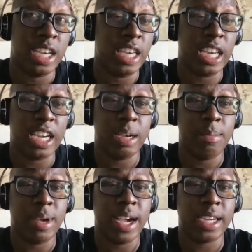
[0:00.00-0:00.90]
he could
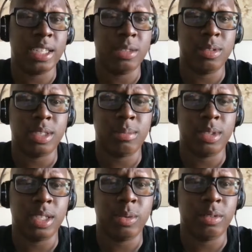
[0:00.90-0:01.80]
come back and do
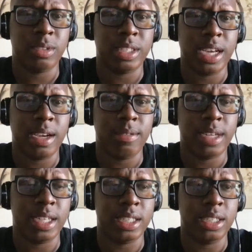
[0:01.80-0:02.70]
something. We don't really have an
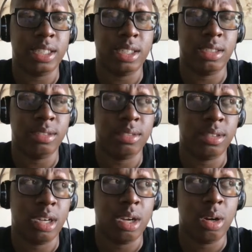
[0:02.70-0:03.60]
idea of
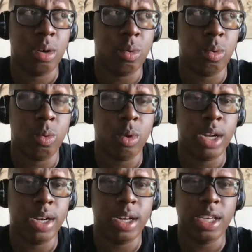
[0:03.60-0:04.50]

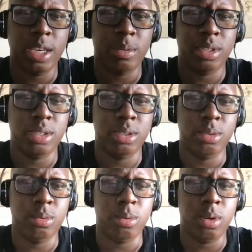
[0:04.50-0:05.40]
what he would
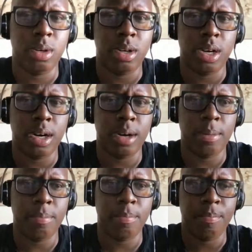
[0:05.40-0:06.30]
do
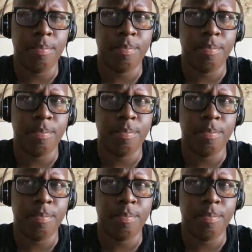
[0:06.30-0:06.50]
um,